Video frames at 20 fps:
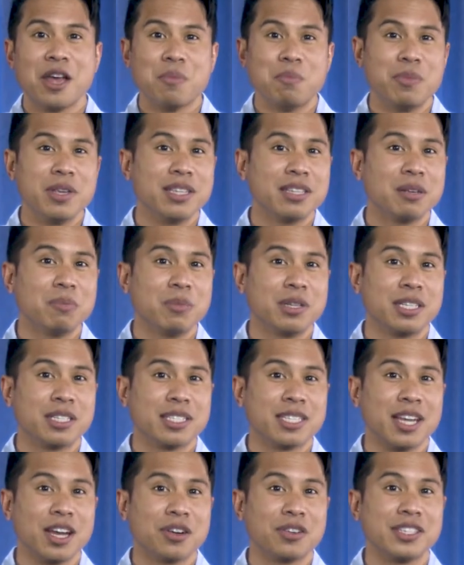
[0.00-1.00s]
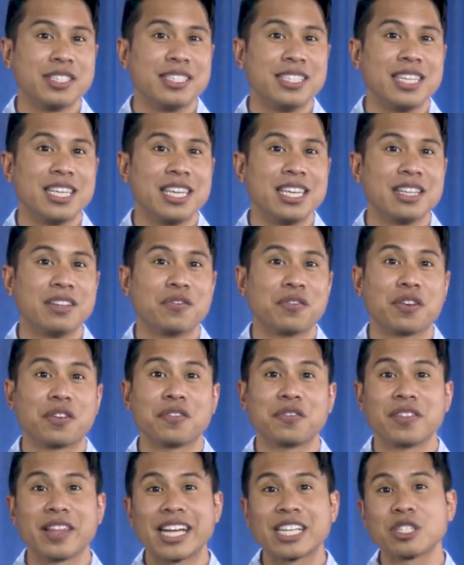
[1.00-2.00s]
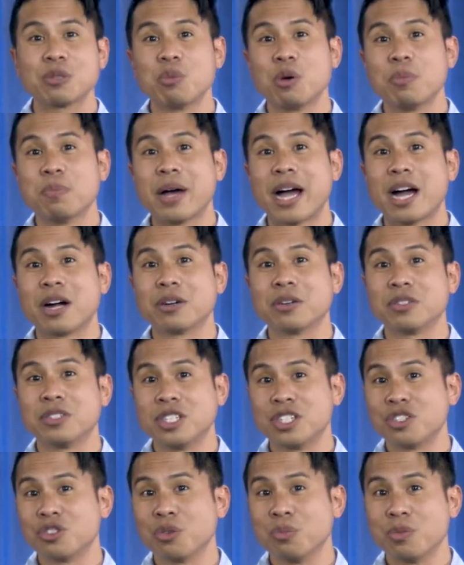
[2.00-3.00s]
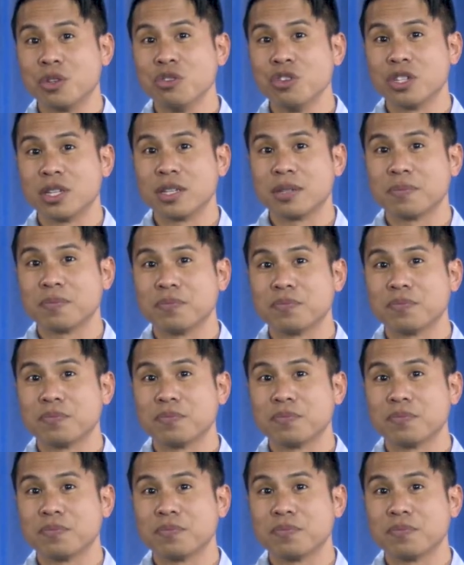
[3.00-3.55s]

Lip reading: meet the military's need for flexible power distribution.